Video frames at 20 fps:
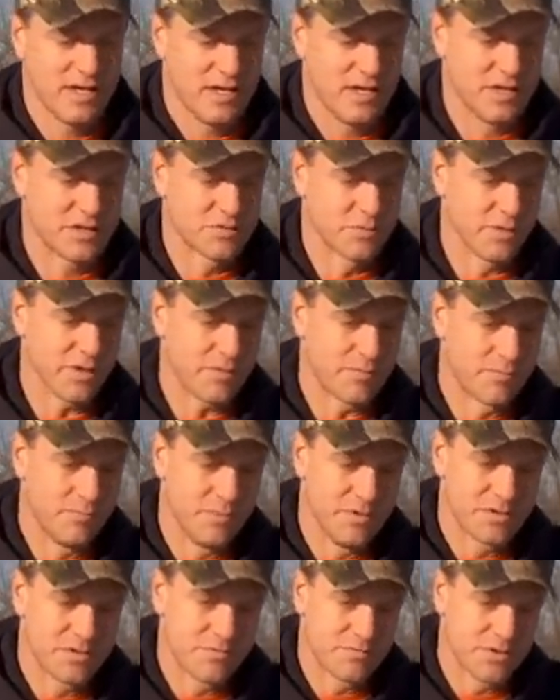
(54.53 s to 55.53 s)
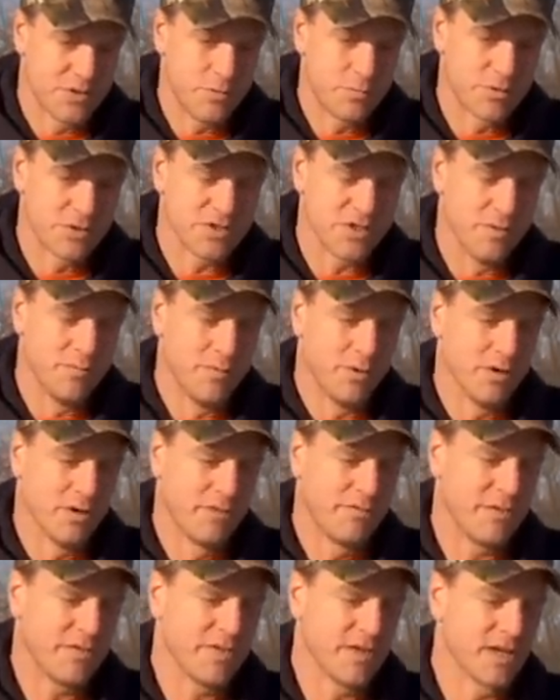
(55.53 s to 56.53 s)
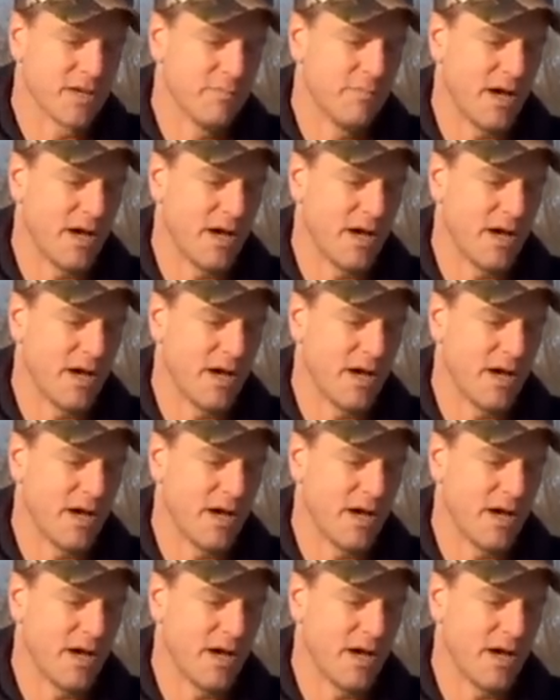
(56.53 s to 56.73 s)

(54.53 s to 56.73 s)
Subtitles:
It's super simple if you think